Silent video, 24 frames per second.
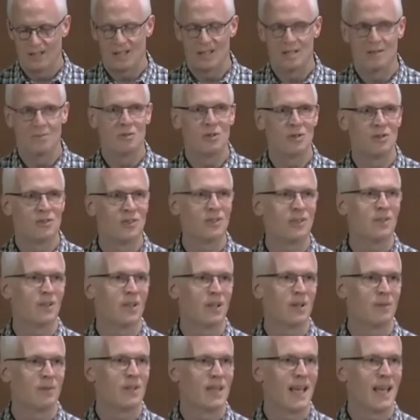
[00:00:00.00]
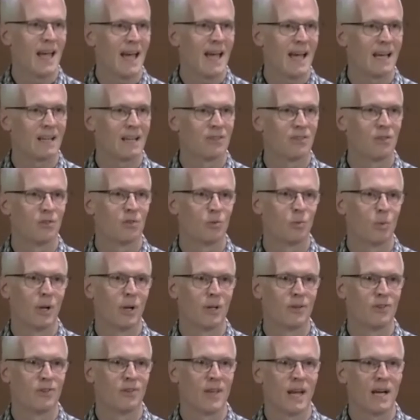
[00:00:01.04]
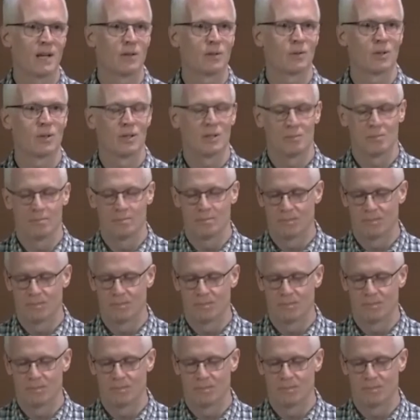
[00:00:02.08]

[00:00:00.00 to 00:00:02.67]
if you didn't love the act as well as the outcome?